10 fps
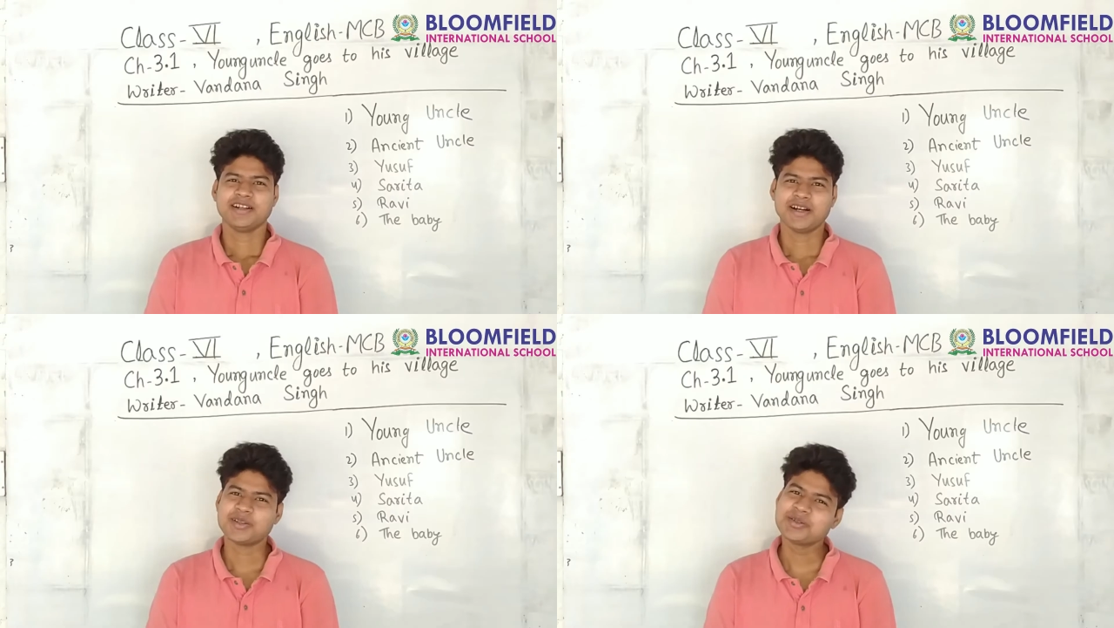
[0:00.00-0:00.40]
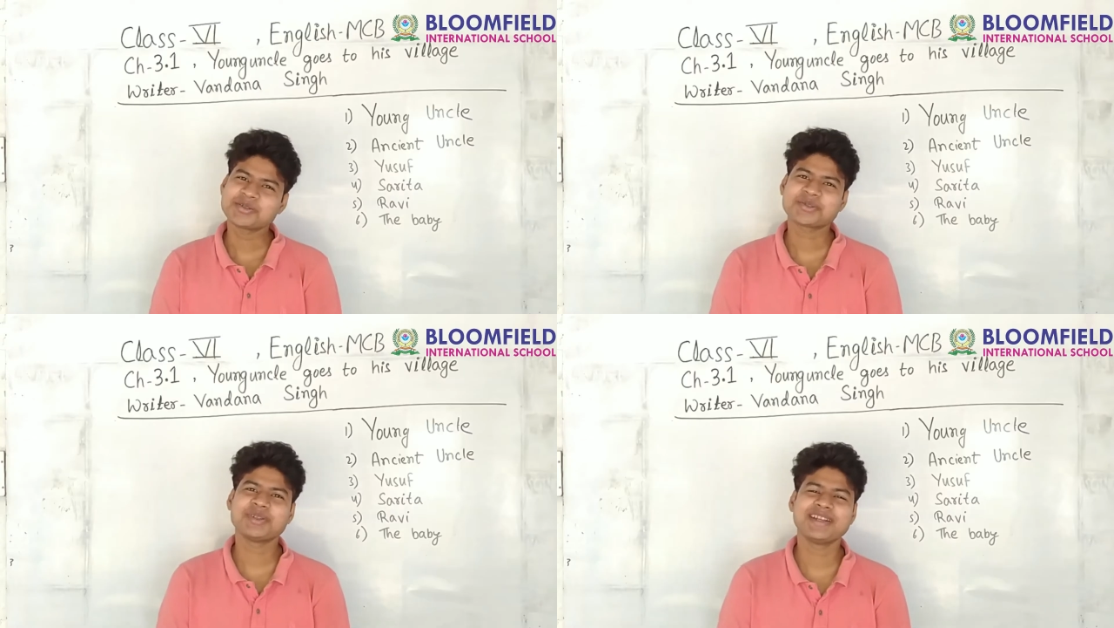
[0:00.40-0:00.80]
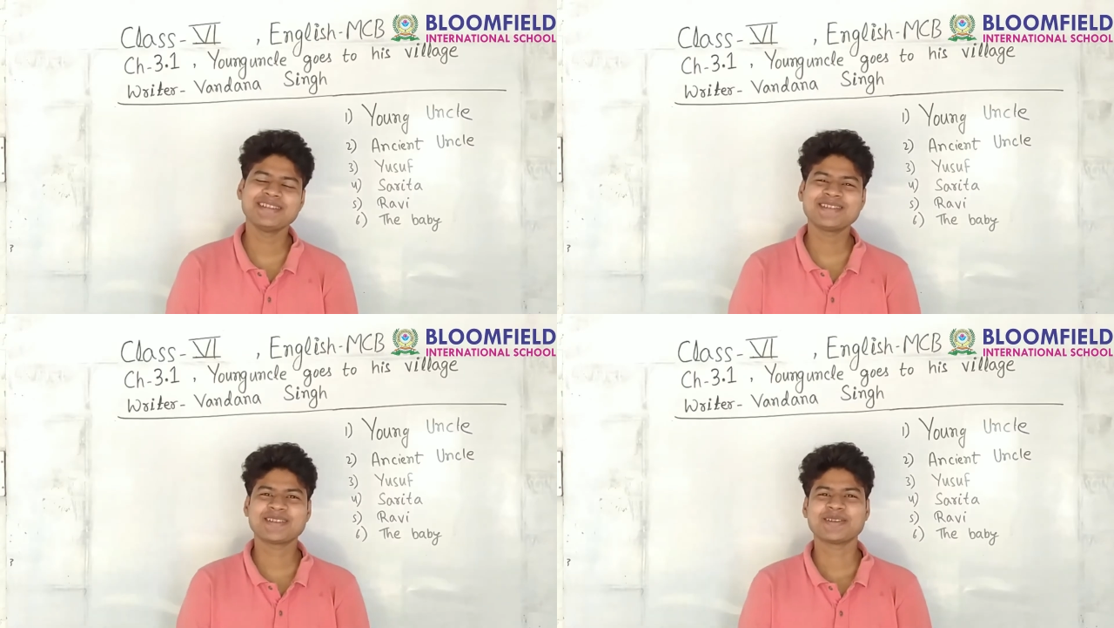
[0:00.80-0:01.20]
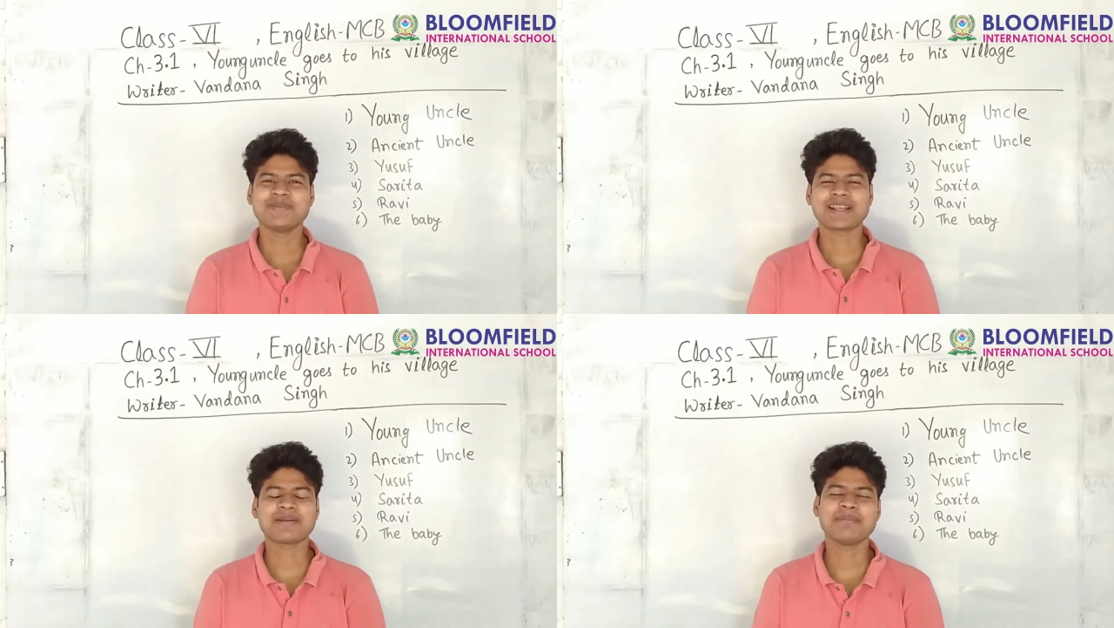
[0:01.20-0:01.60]
Hello students,
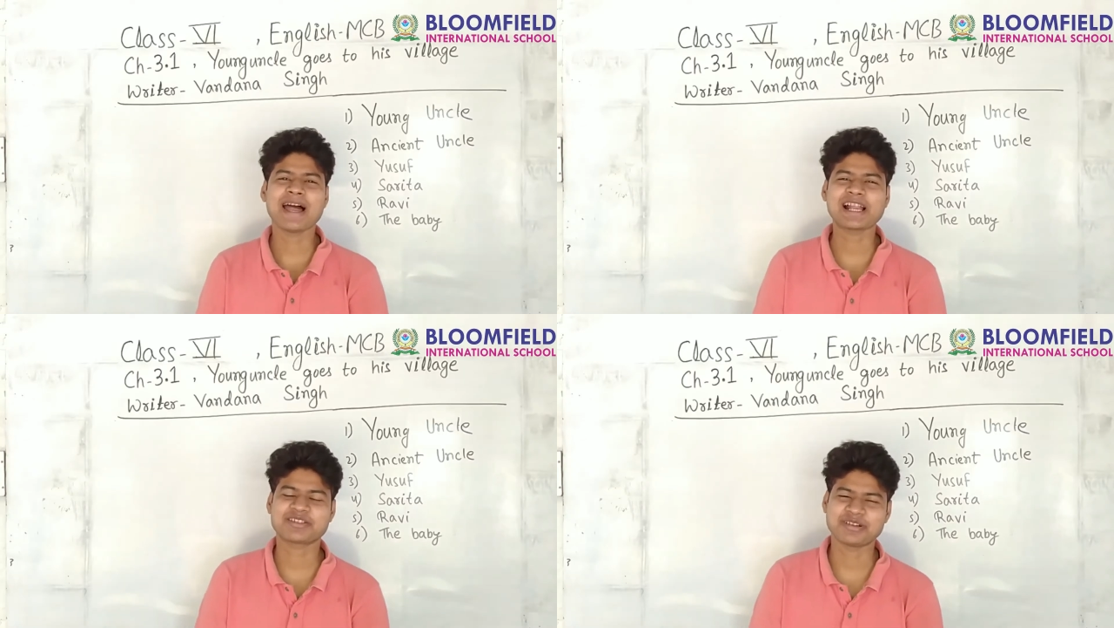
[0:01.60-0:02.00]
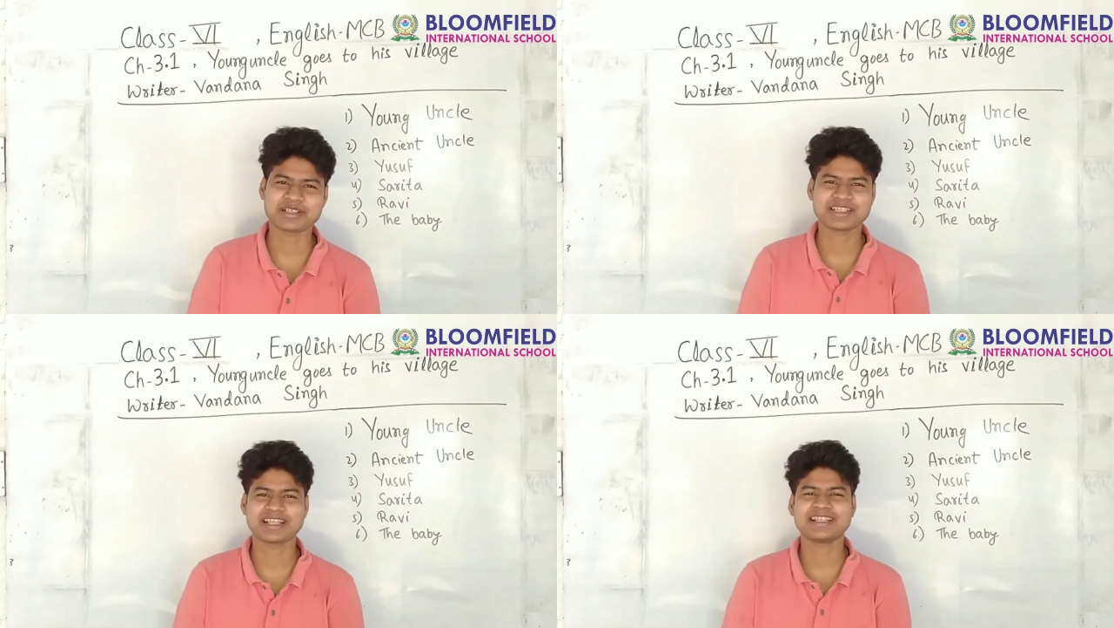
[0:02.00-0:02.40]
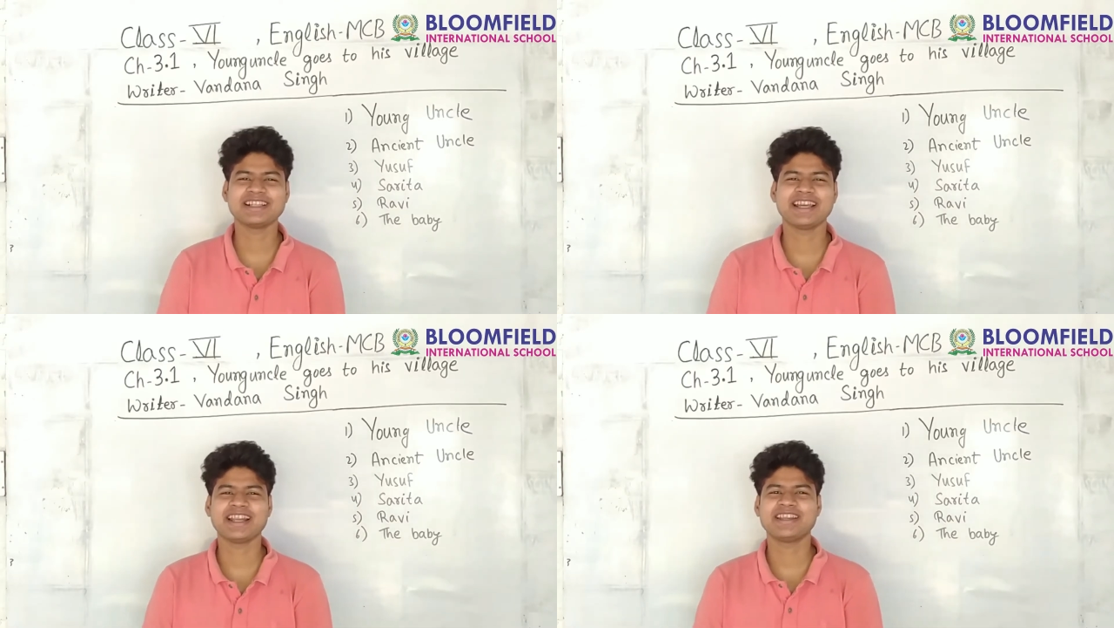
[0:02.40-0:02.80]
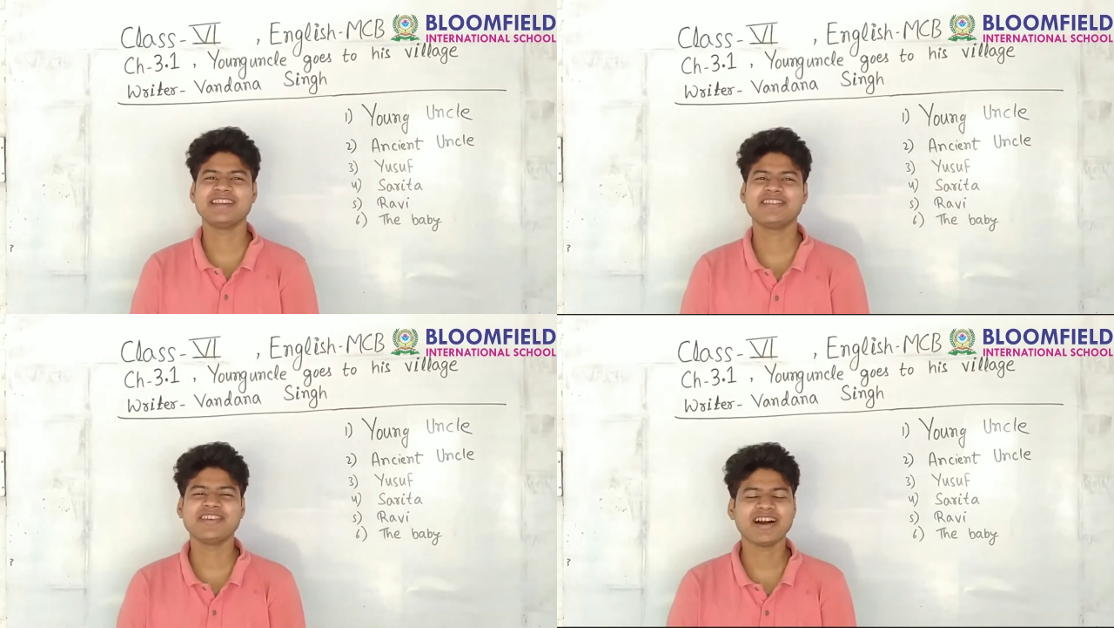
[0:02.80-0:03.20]
welcome back to our channel, and
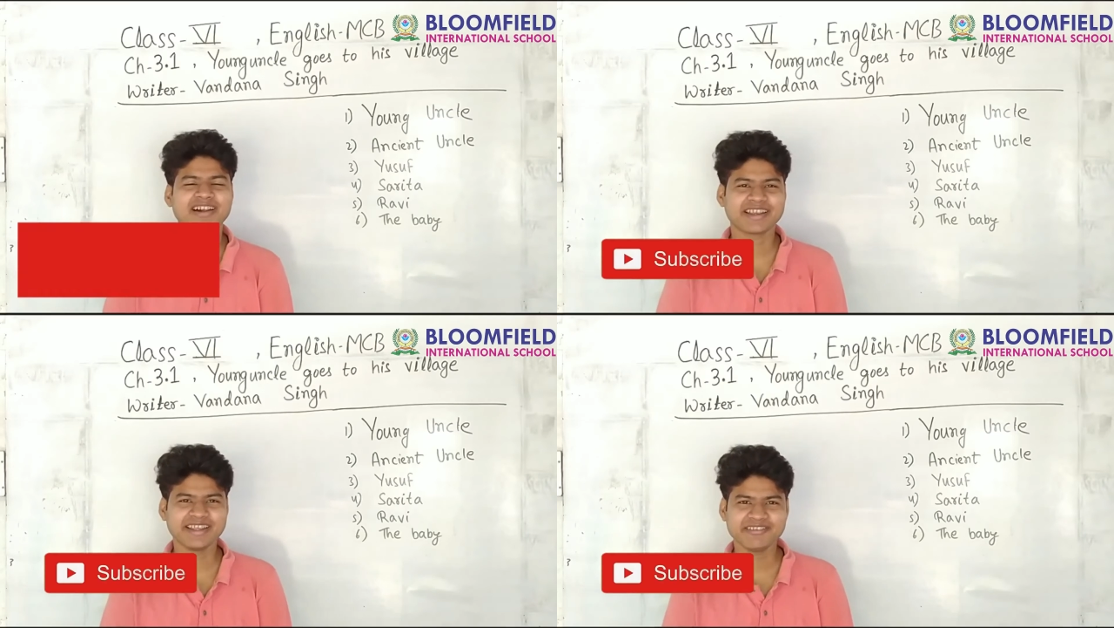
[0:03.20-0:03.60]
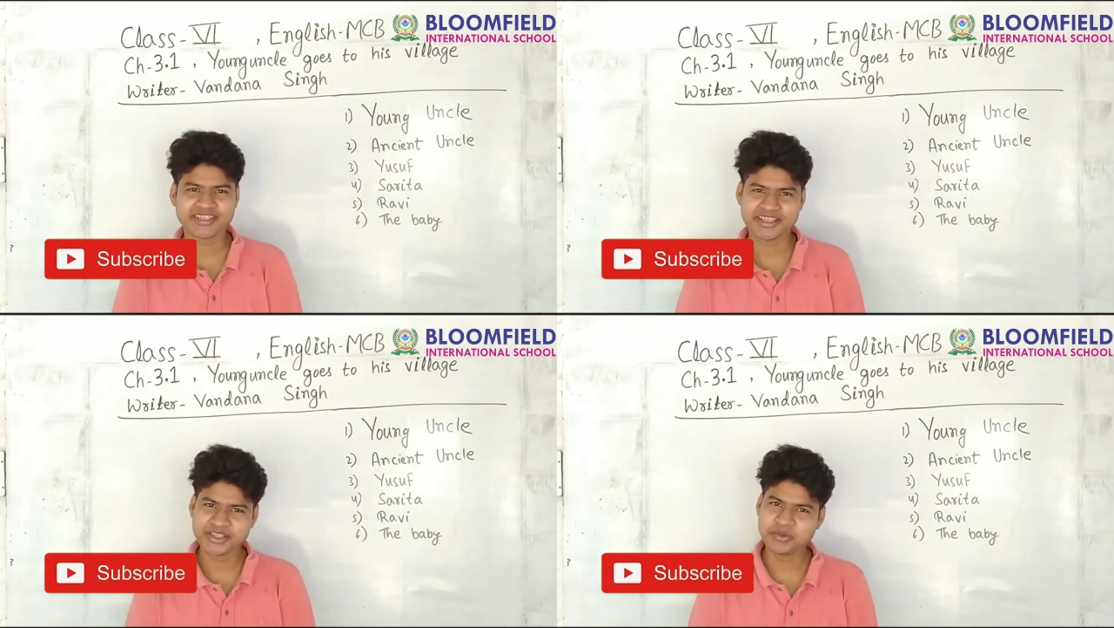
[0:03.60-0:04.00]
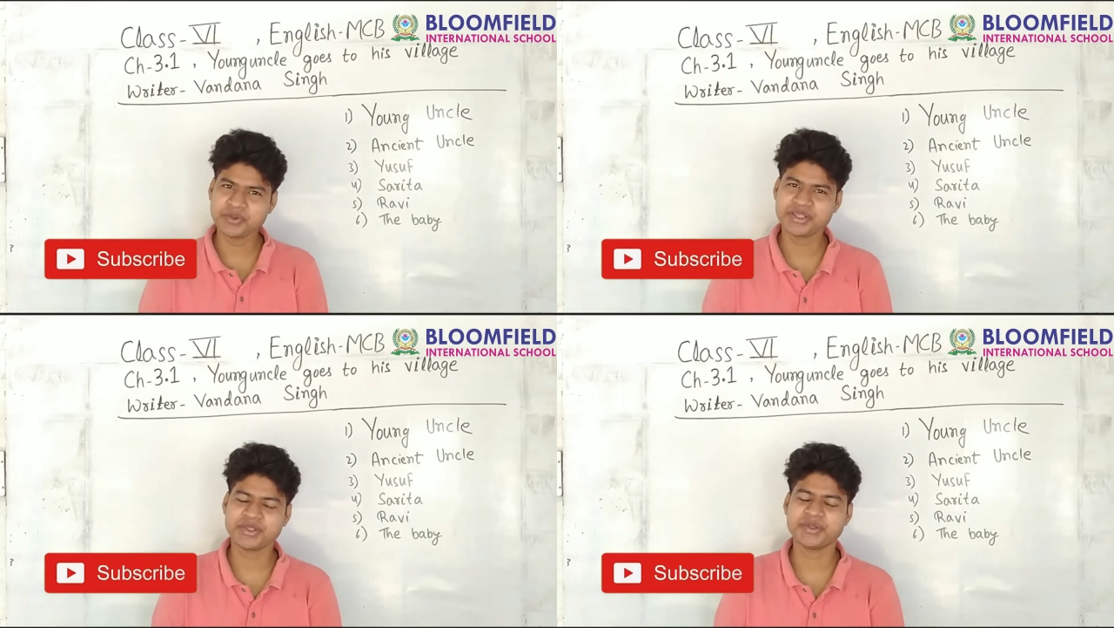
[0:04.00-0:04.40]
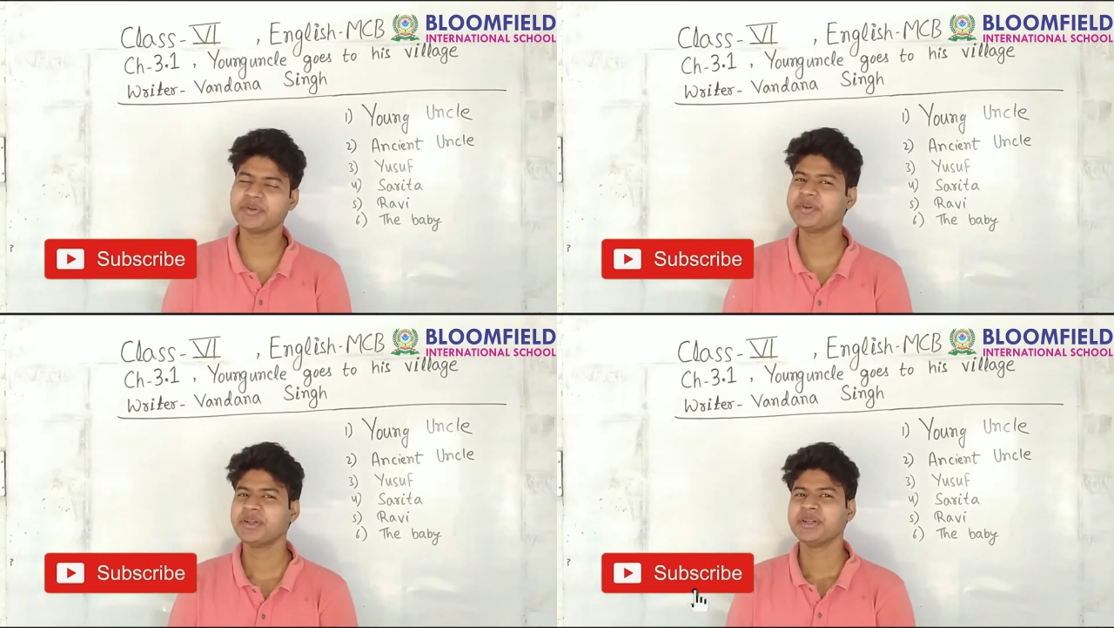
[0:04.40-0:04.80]
here we are with a new video.